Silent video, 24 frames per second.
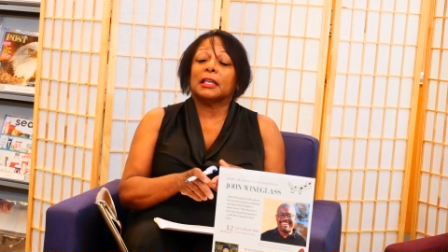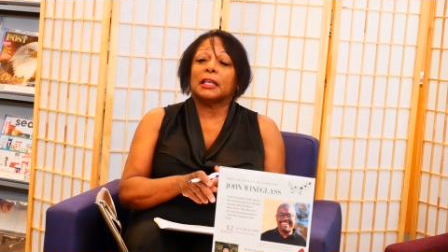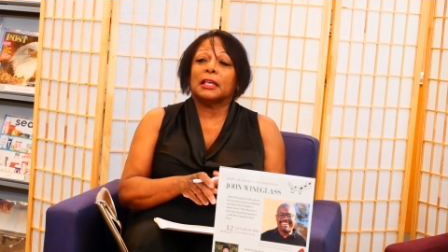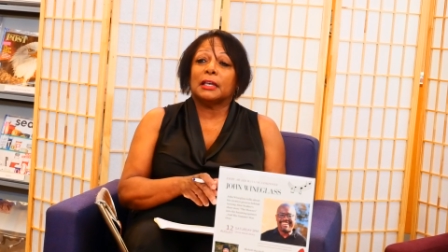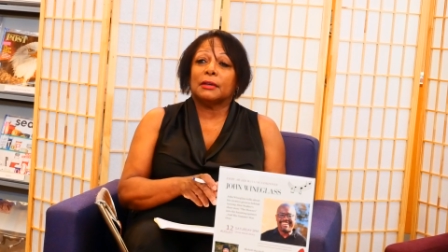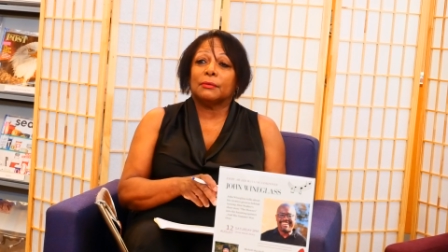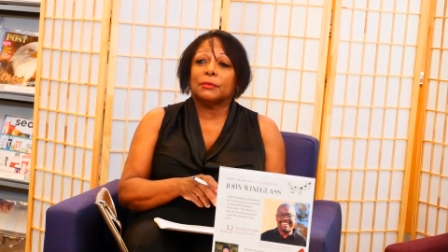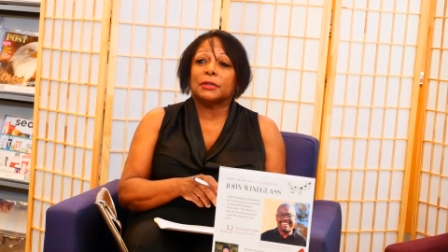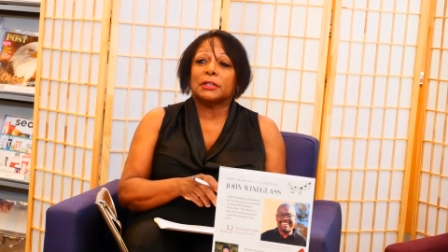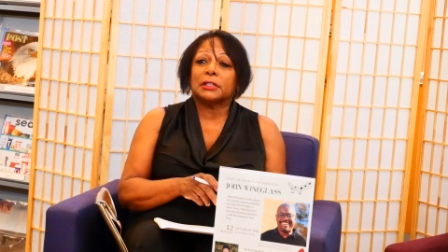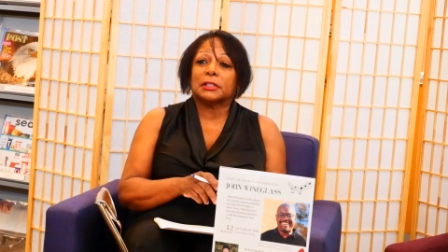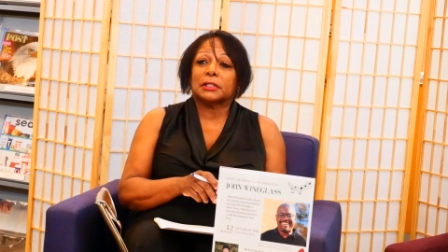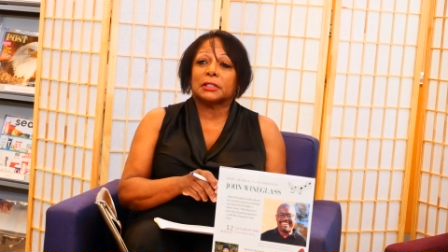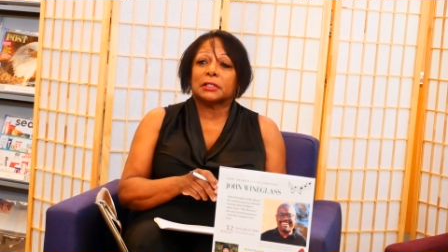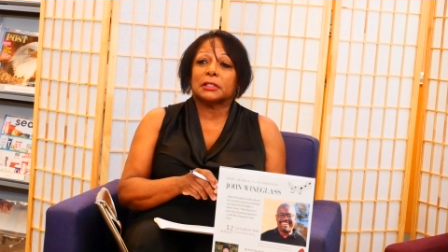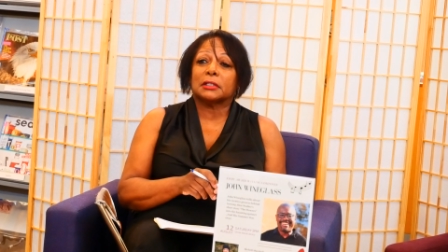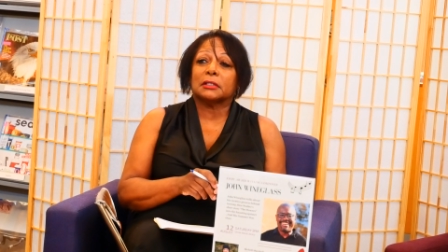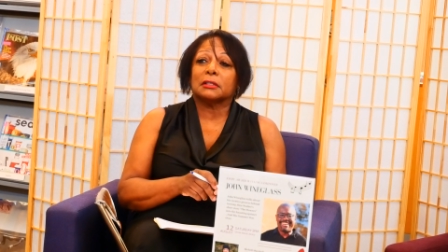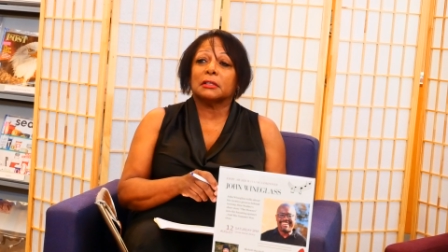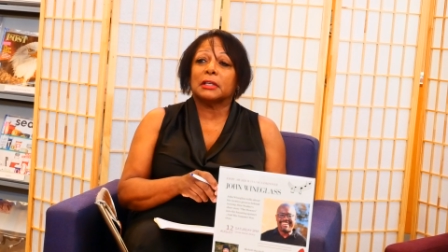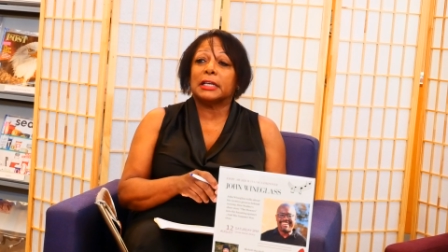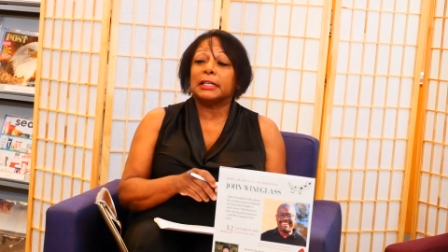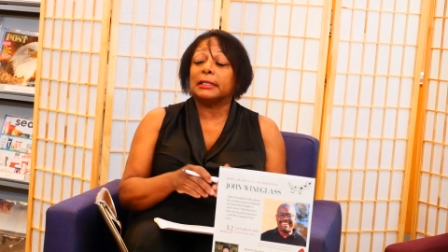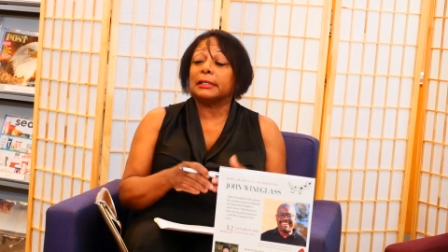it
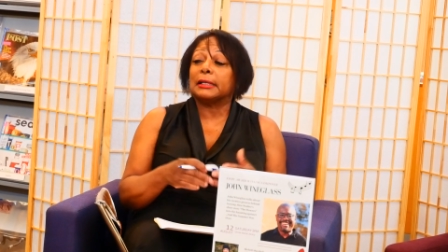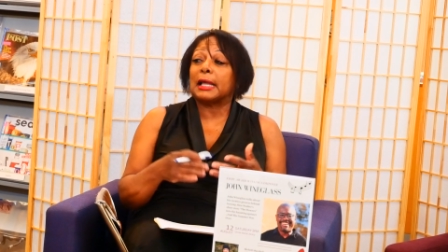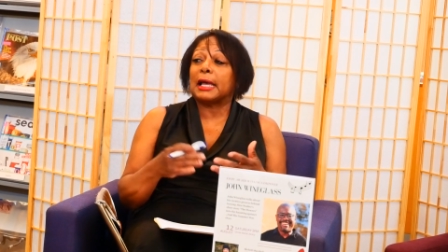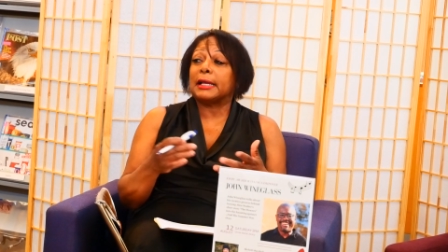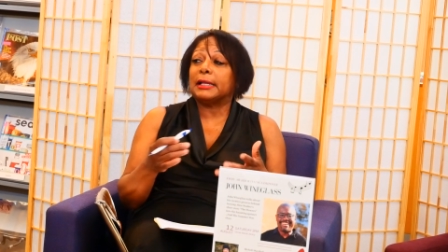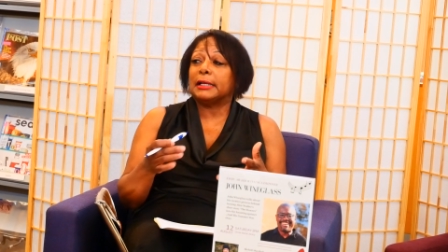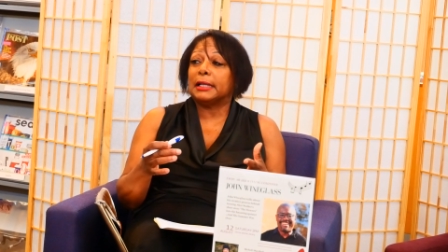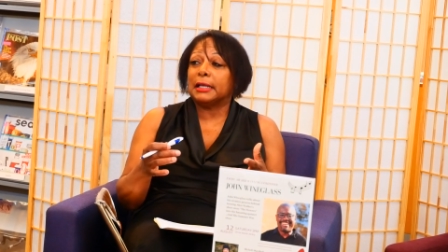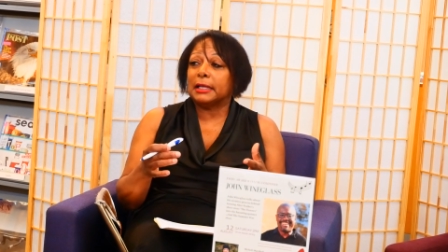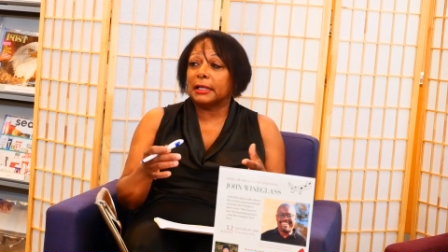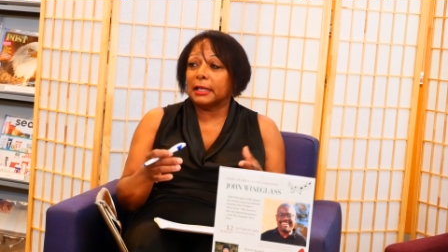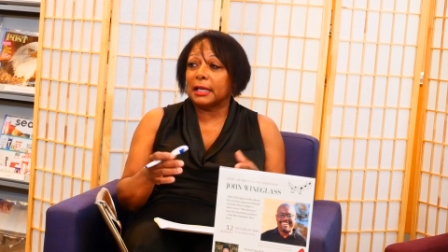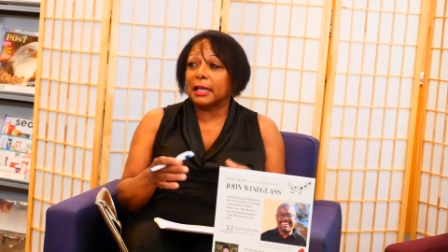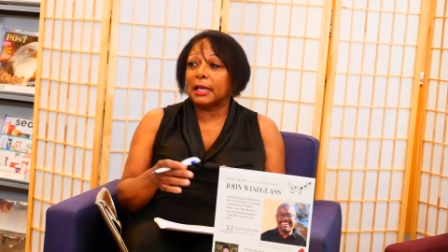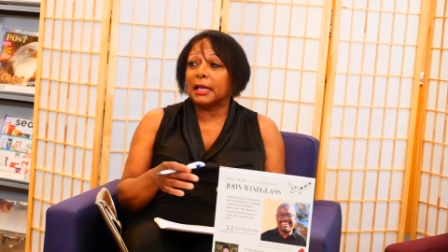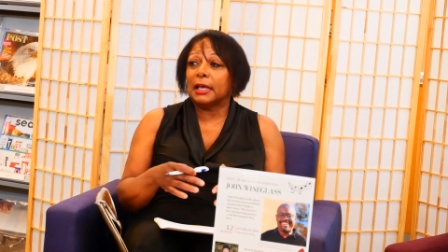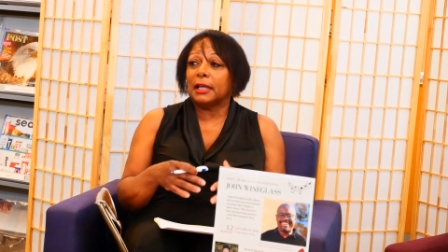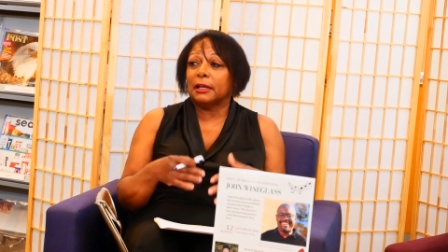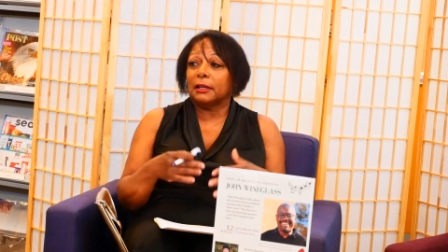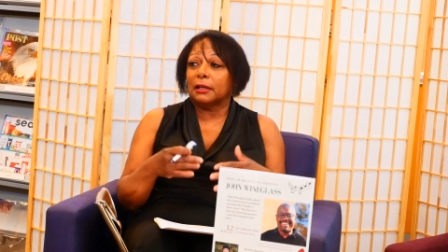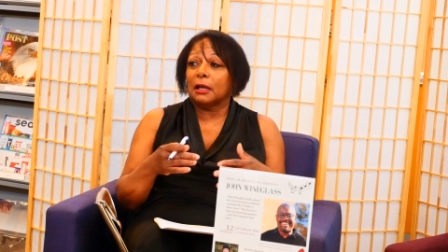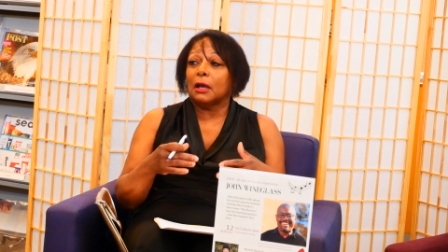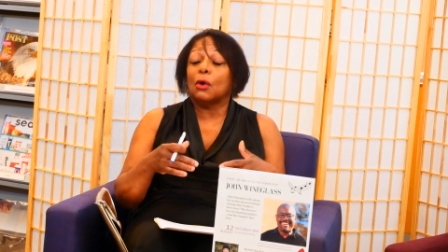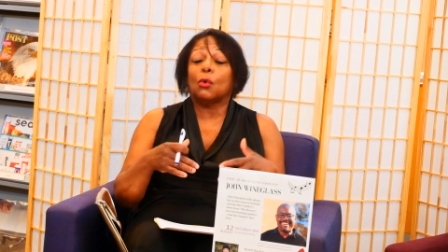was enlightening
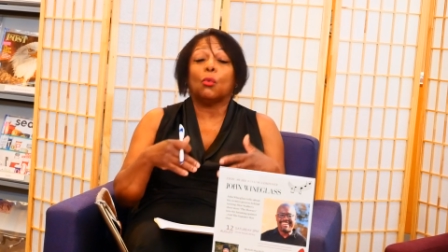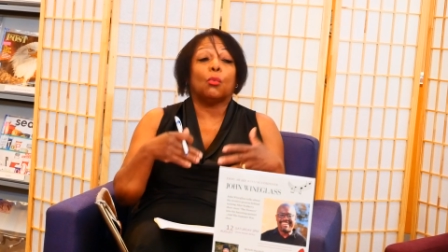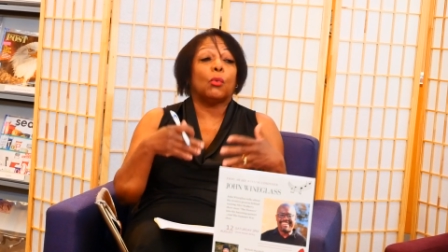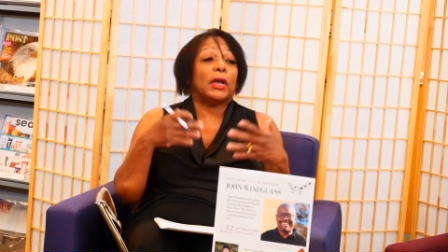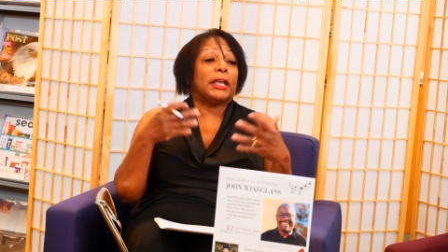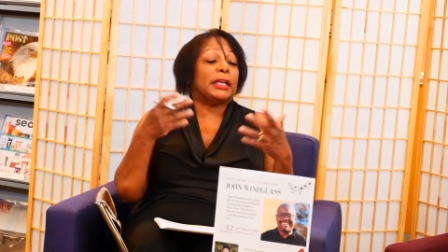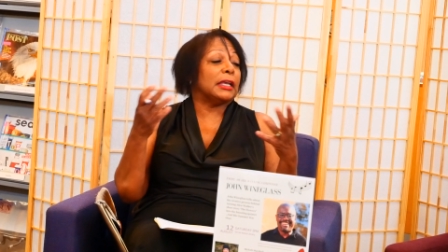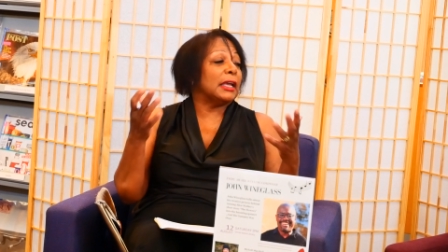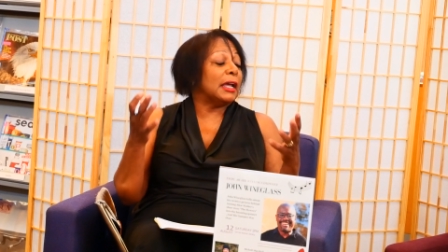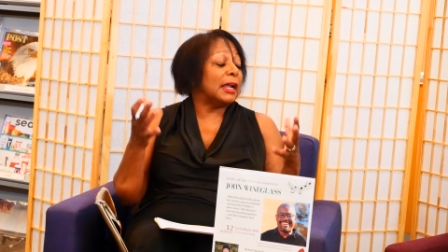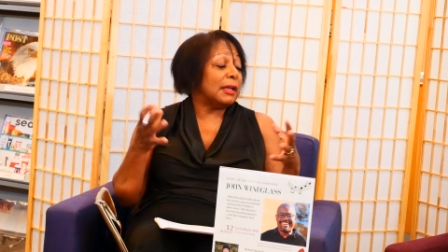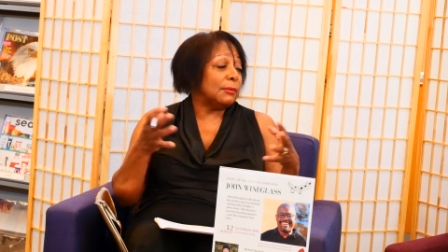and awake.